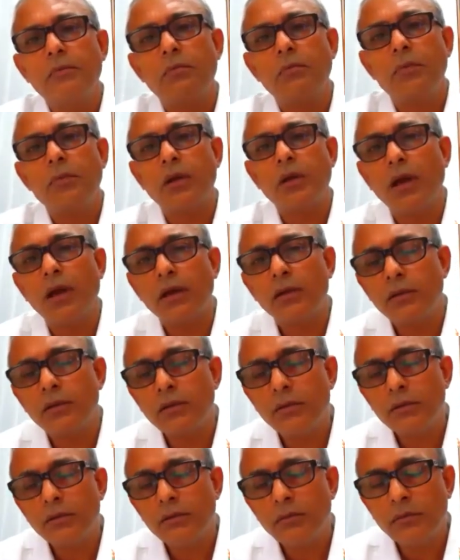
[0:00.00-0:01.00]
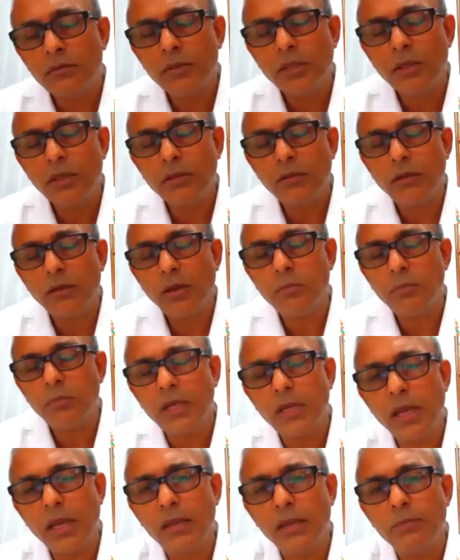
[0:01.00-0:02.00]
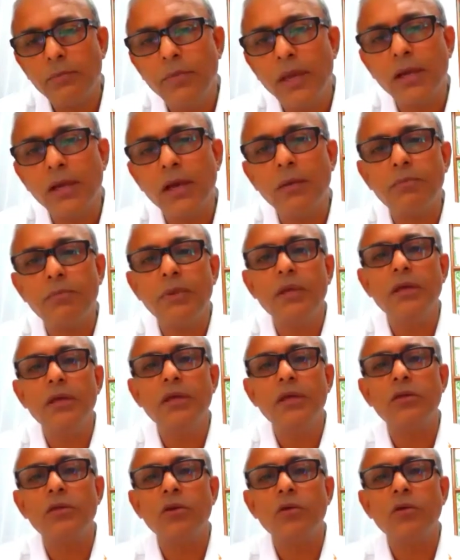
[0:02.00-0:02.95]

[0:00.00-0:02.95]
Uh, I mean, like big companies,